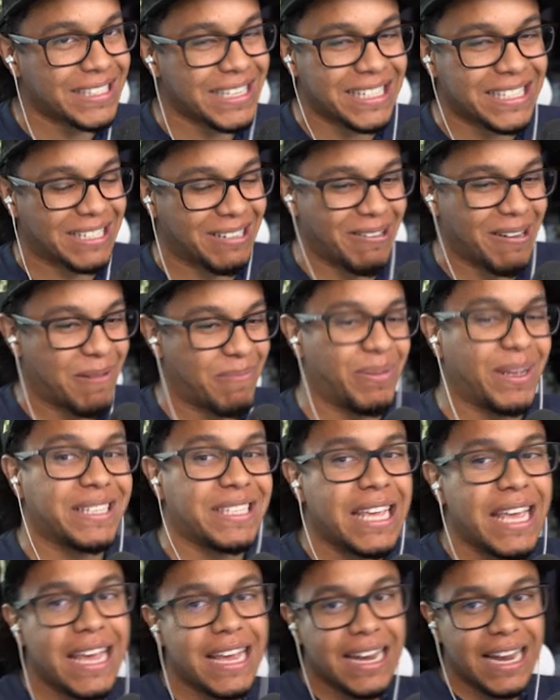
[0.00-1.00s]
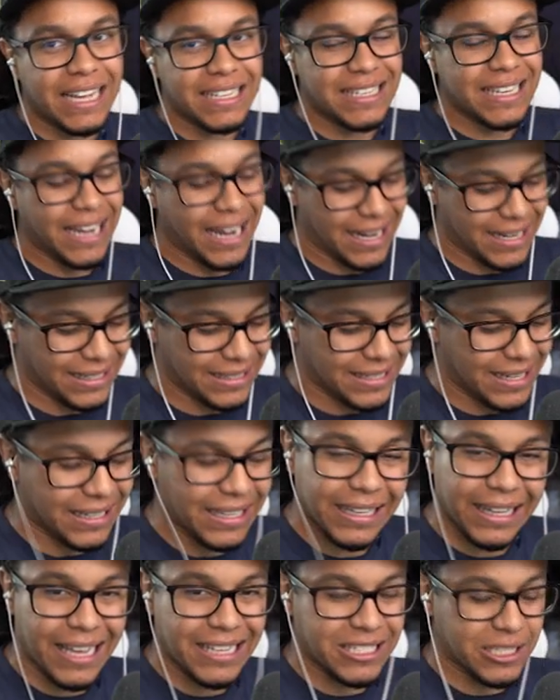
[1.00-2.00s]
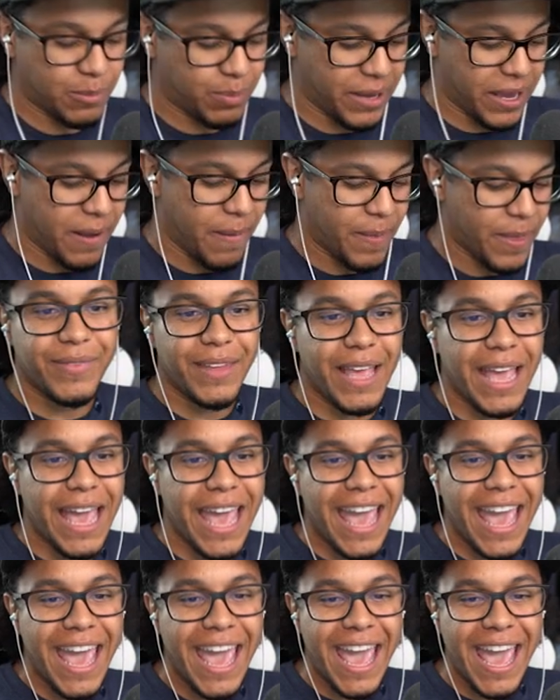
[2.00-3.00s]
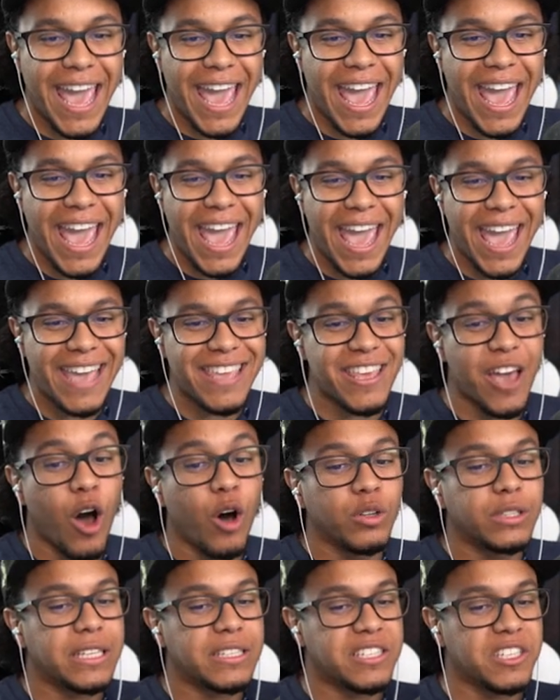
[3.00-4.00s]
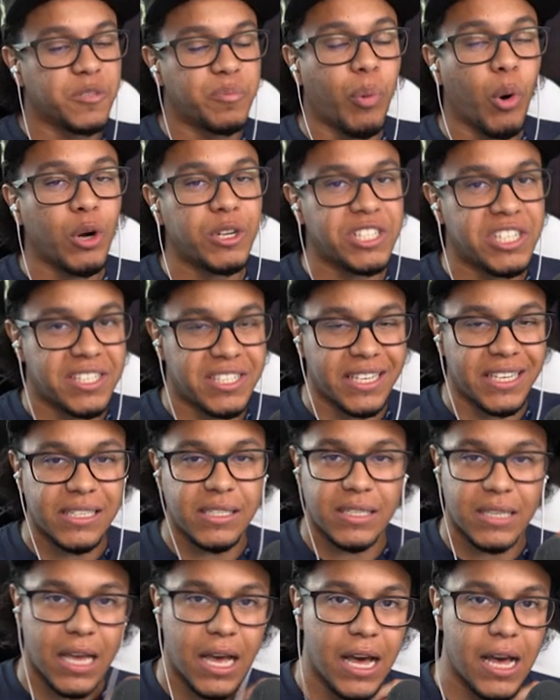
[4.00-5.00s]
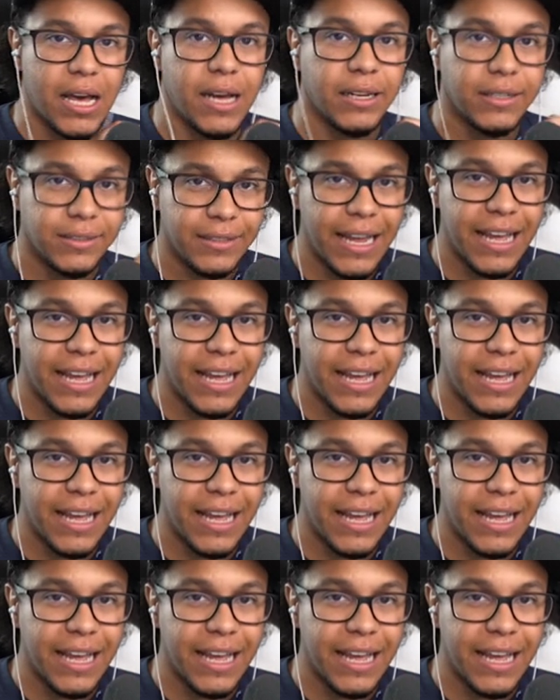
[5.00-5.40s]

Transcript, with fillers: Instagram pics, as he got Kentucky license plate. Hey, yo, this is Borges' STO.